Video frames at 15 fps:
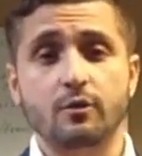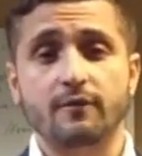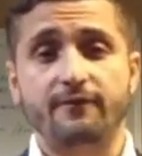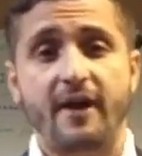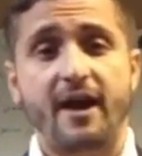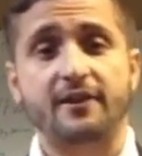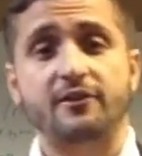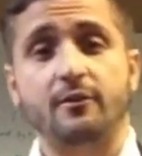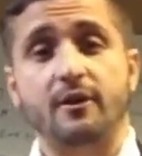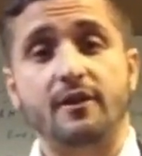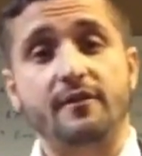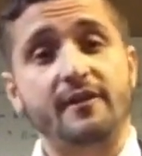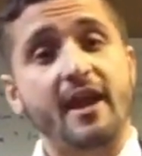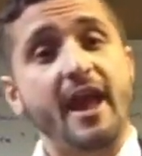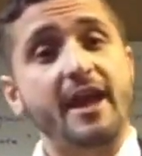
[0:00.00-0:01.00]
will factor
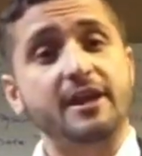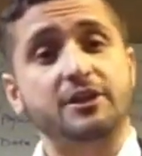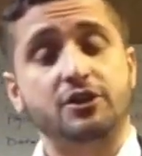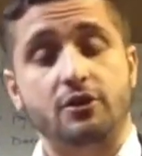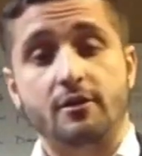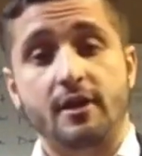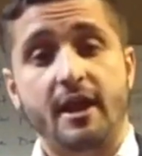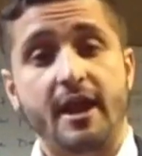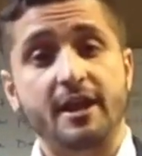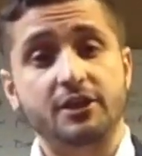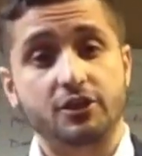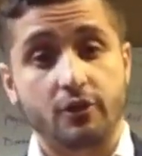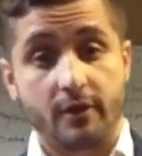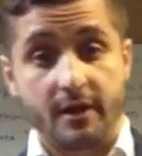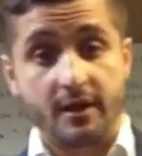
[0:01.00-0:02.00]
in the
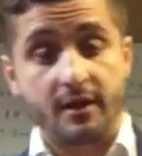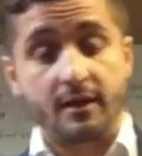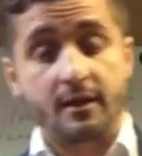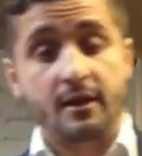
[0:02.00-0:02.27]
age grid.